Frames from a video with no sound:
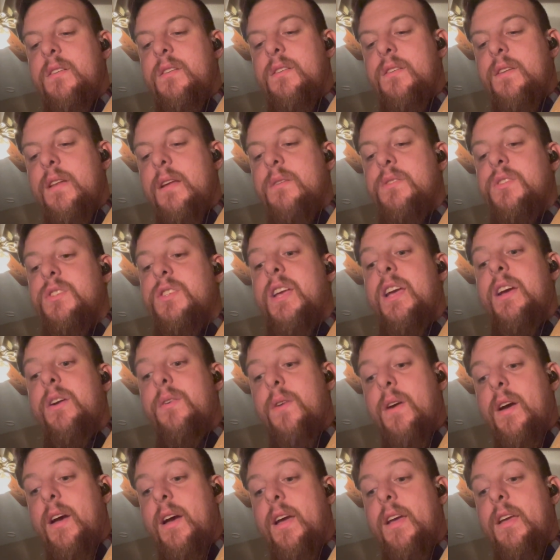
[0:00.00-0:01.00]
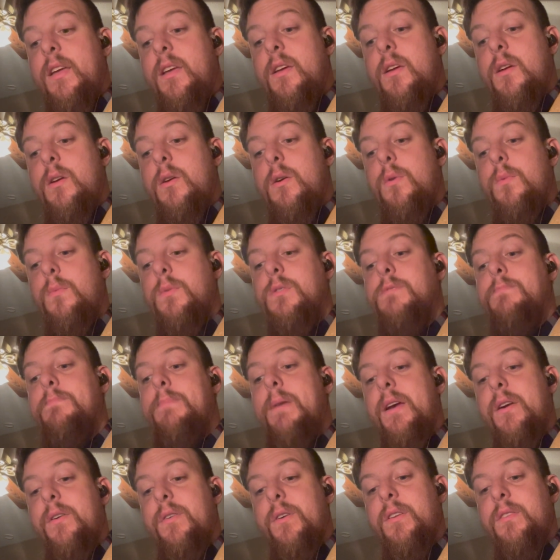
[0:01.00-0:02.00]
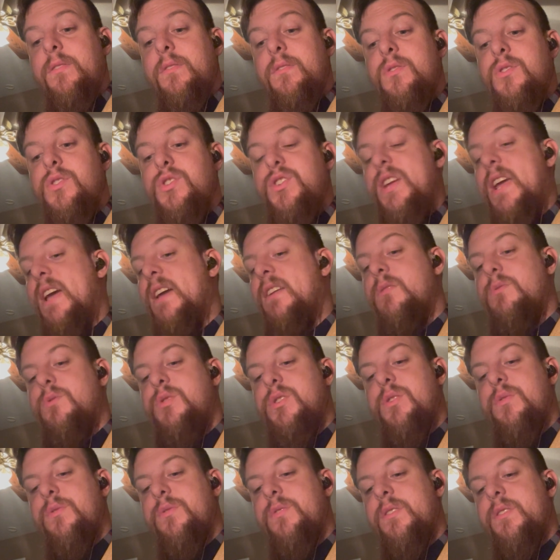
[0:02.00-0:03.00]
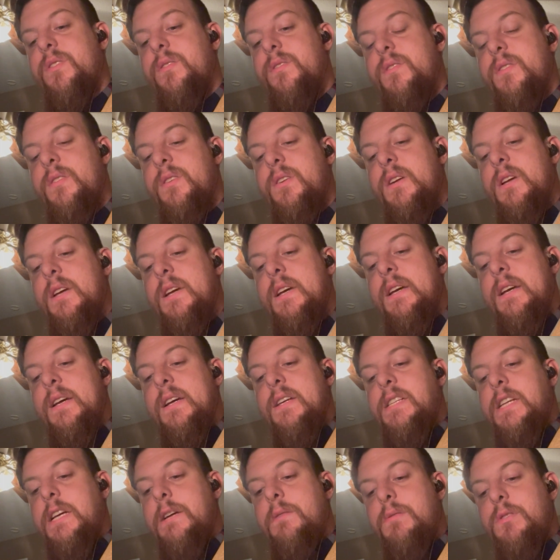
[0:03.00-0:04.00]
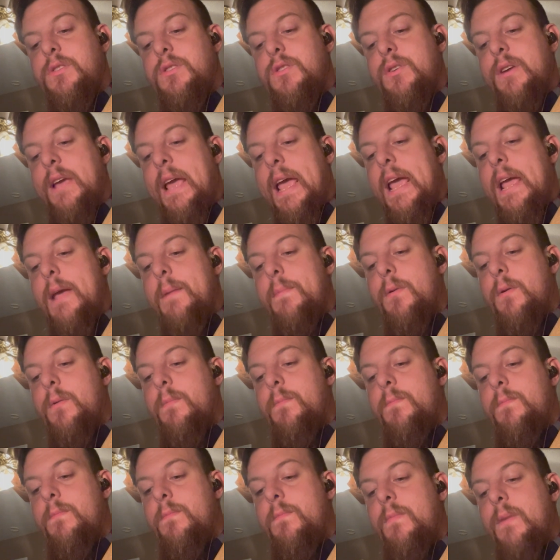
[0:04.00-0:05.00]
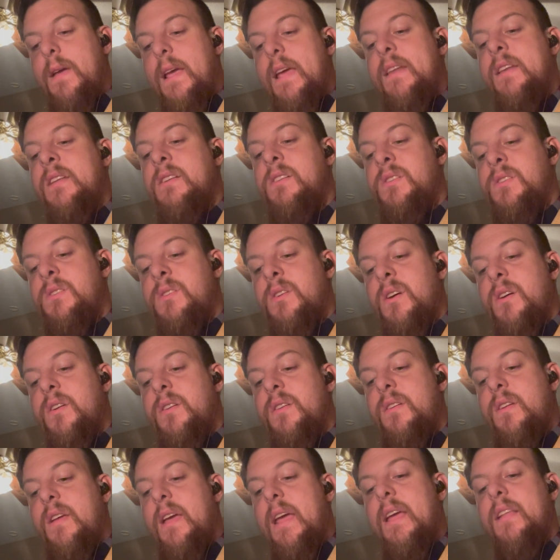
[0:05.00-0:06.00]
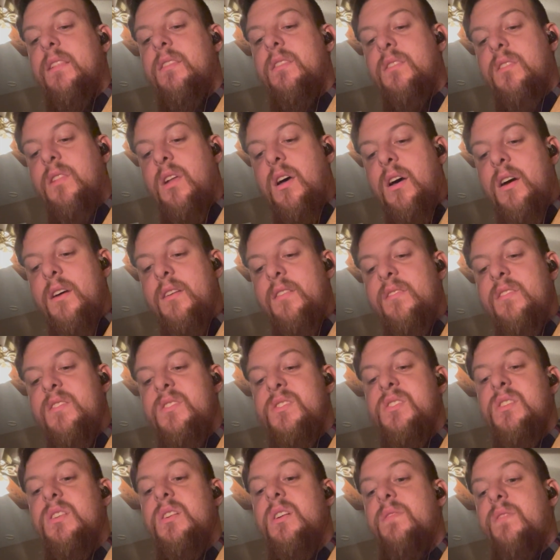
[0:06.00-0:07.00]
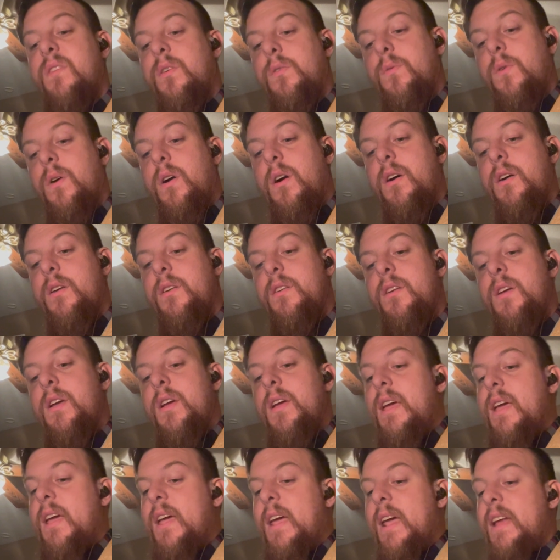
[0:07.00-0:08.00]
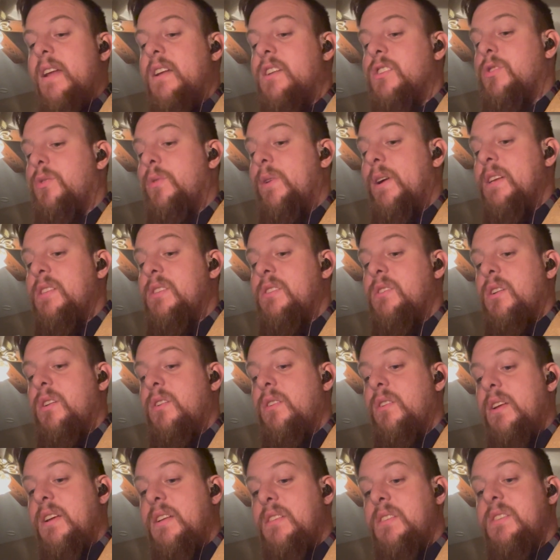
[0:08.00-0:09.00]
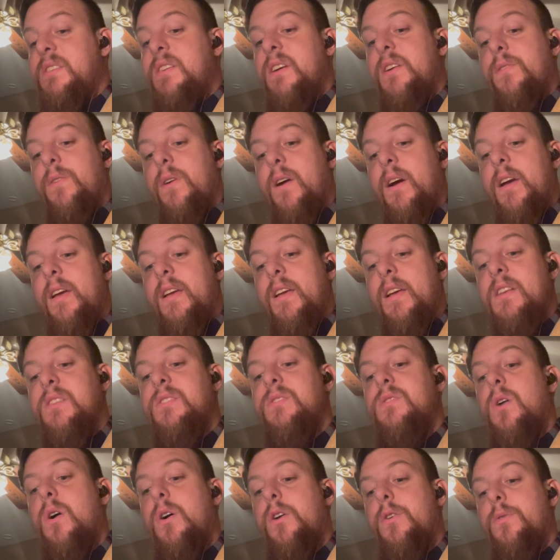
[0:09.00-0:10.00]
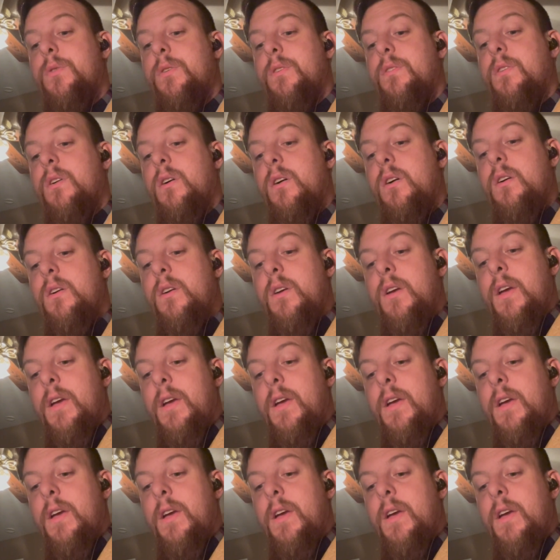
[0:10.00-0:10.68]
Now Sarai was barren, she had no children. Terah took Abram and his son, and Lot, the son of Haran, and his grandson, and Sarai, his daughter-in-law,